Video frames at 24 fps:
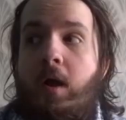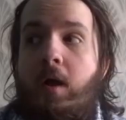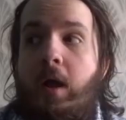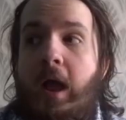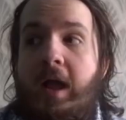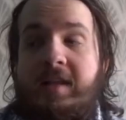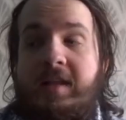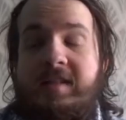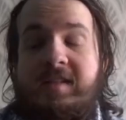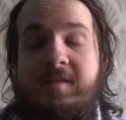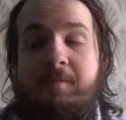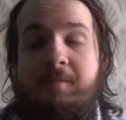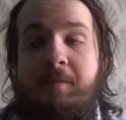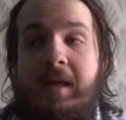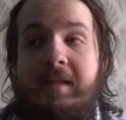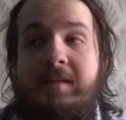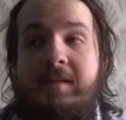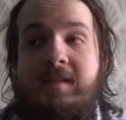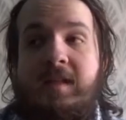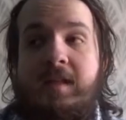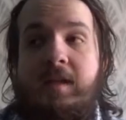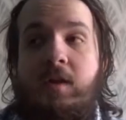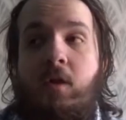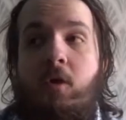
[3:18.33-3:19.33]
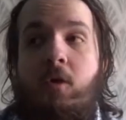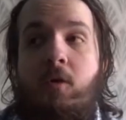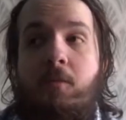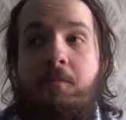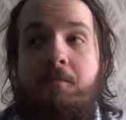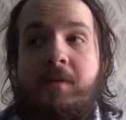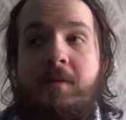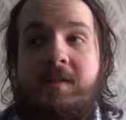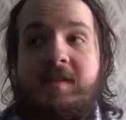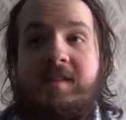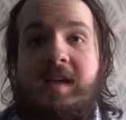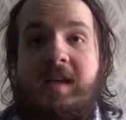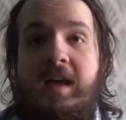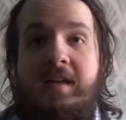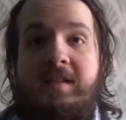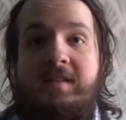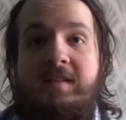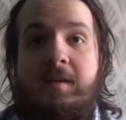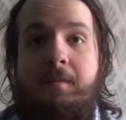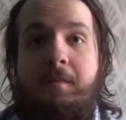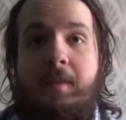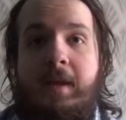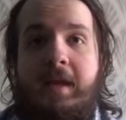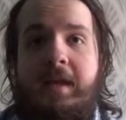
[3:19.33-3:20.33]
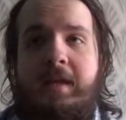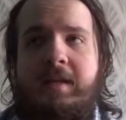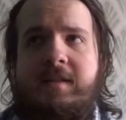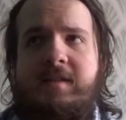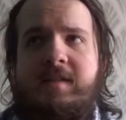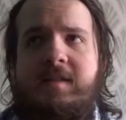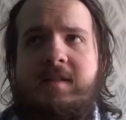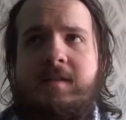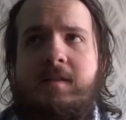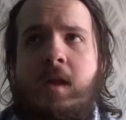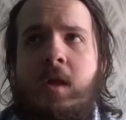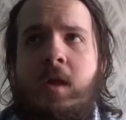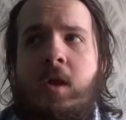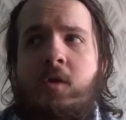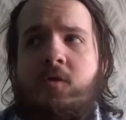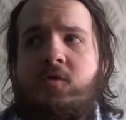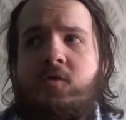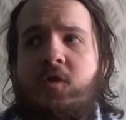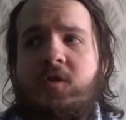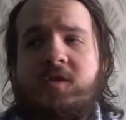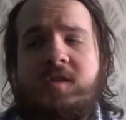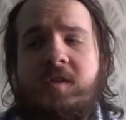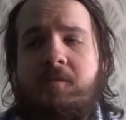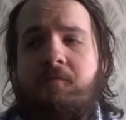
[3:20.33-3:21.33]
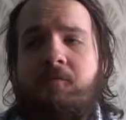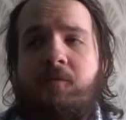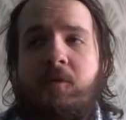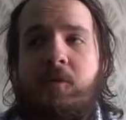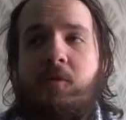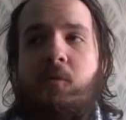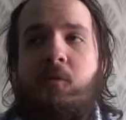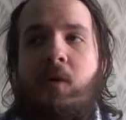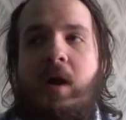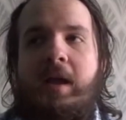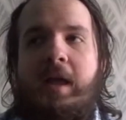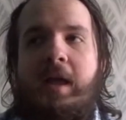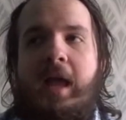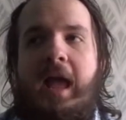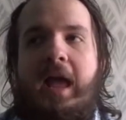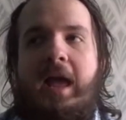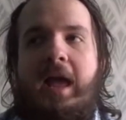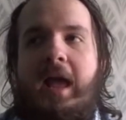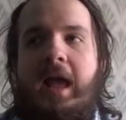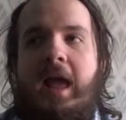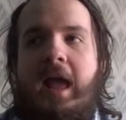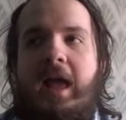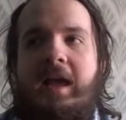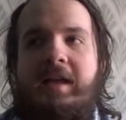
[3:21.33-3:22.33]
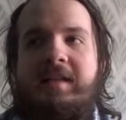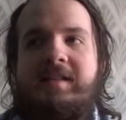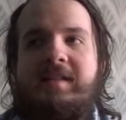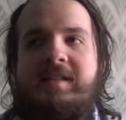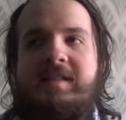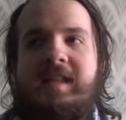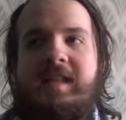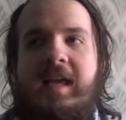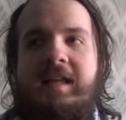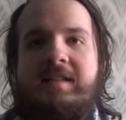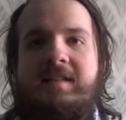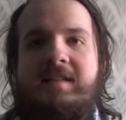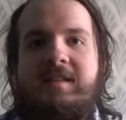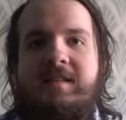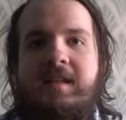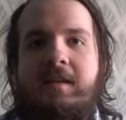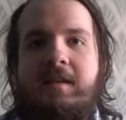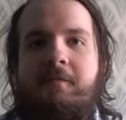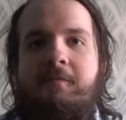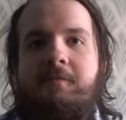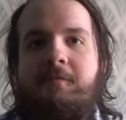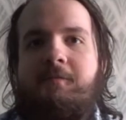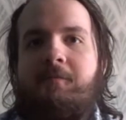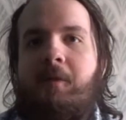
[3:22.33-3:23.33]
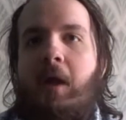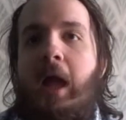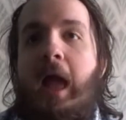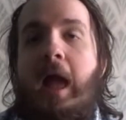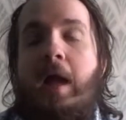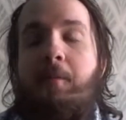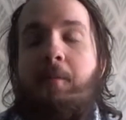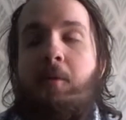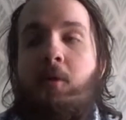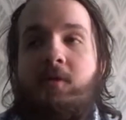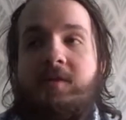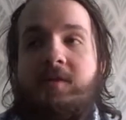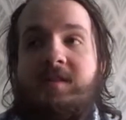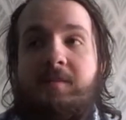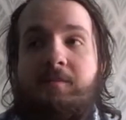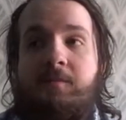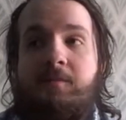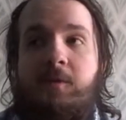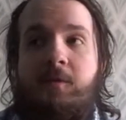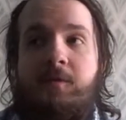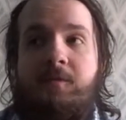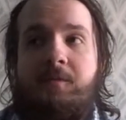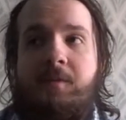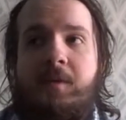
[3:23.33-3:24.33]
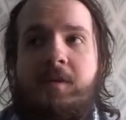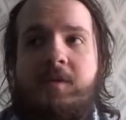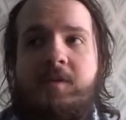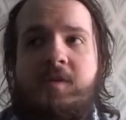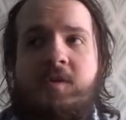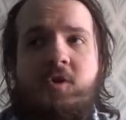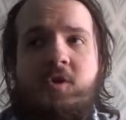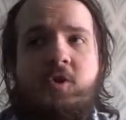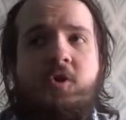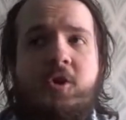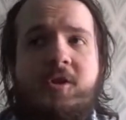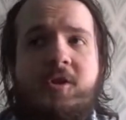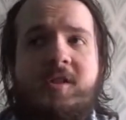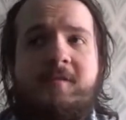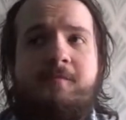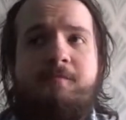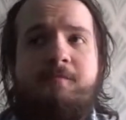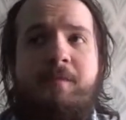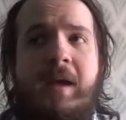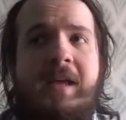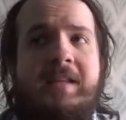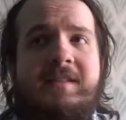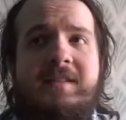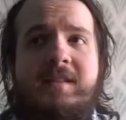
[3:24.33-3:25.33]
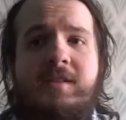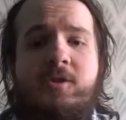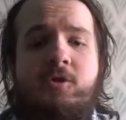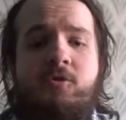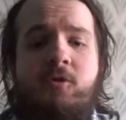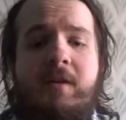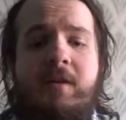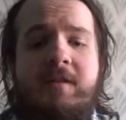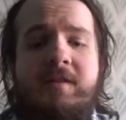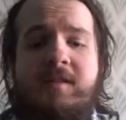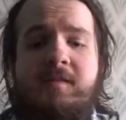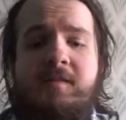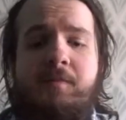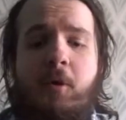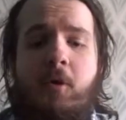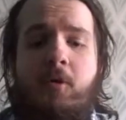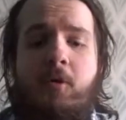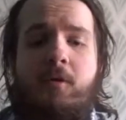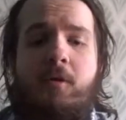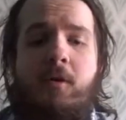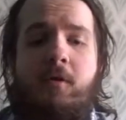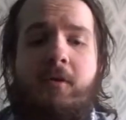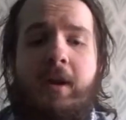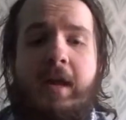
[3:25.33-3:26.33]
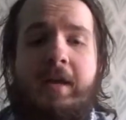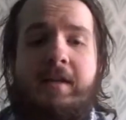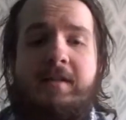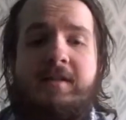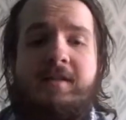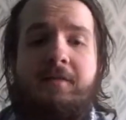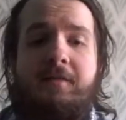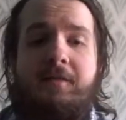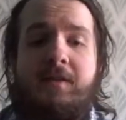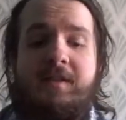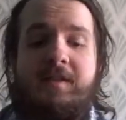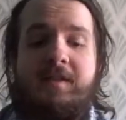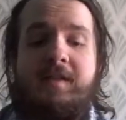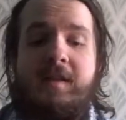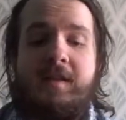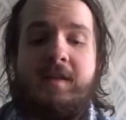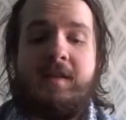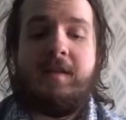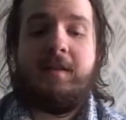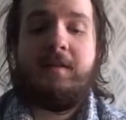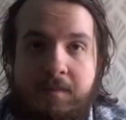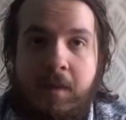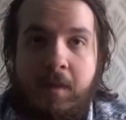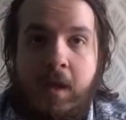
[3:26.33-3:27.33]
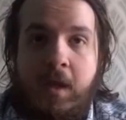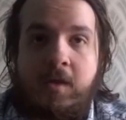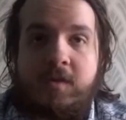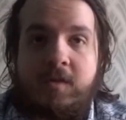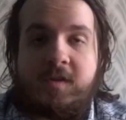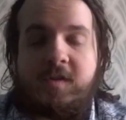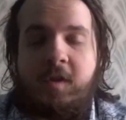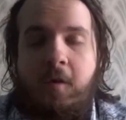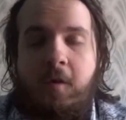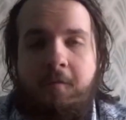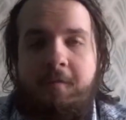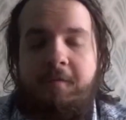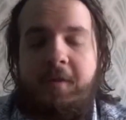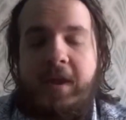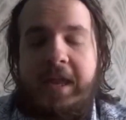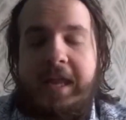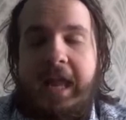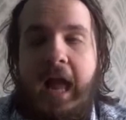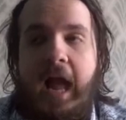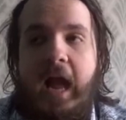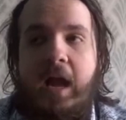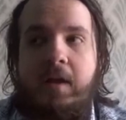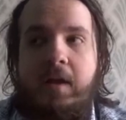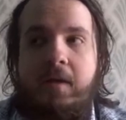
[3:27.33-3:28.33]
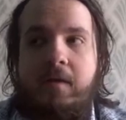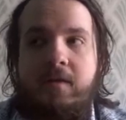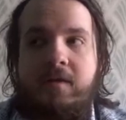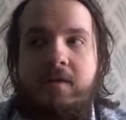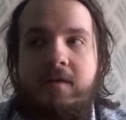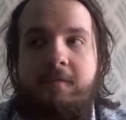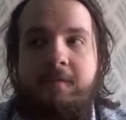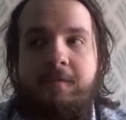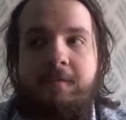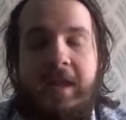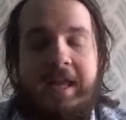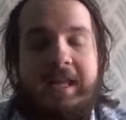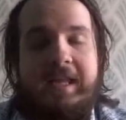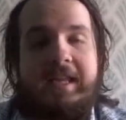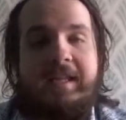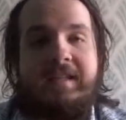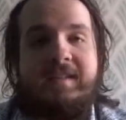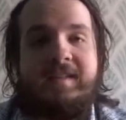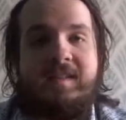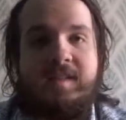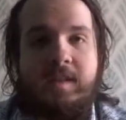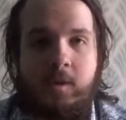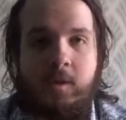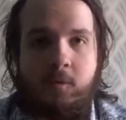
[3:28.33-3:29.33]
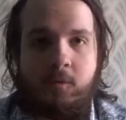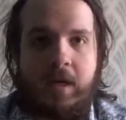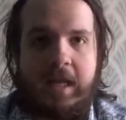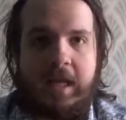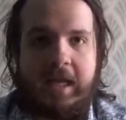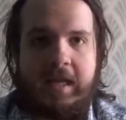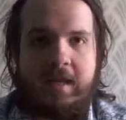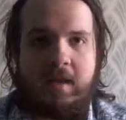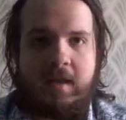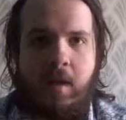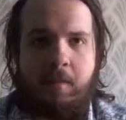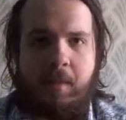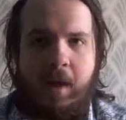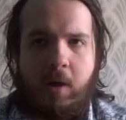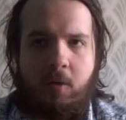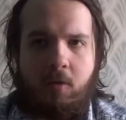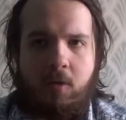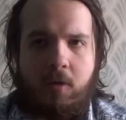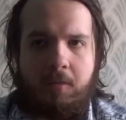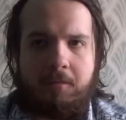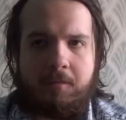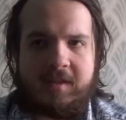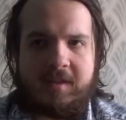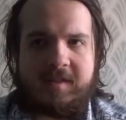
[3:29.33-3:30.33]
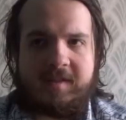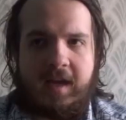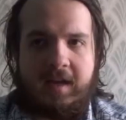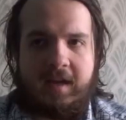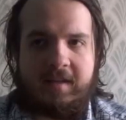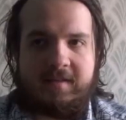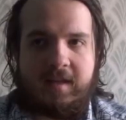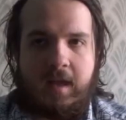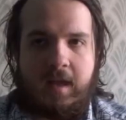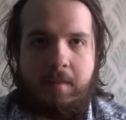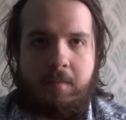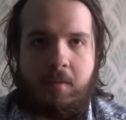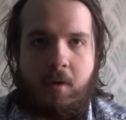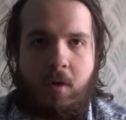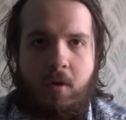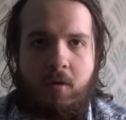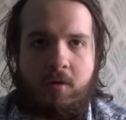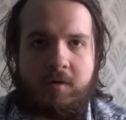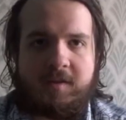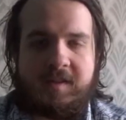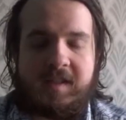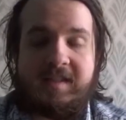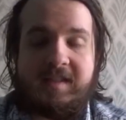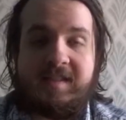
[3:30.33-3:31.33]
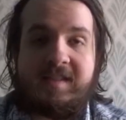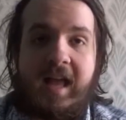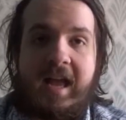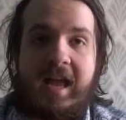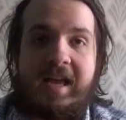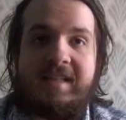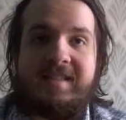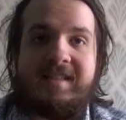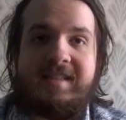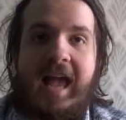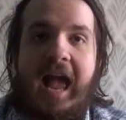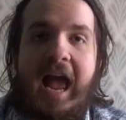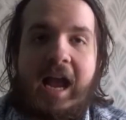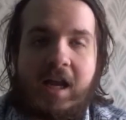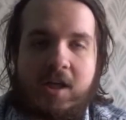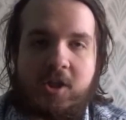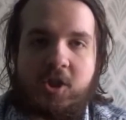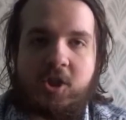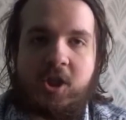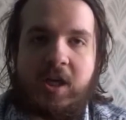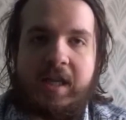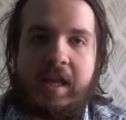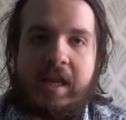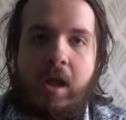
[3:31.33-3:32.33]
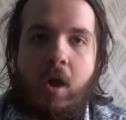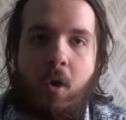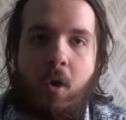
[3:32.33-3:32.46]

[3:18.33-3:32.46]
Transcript: Expanding Humberside a bit doesn't require extensive airport improvements, just better transport connectivity. Something I think is unique about Humberside Airport is that it's actually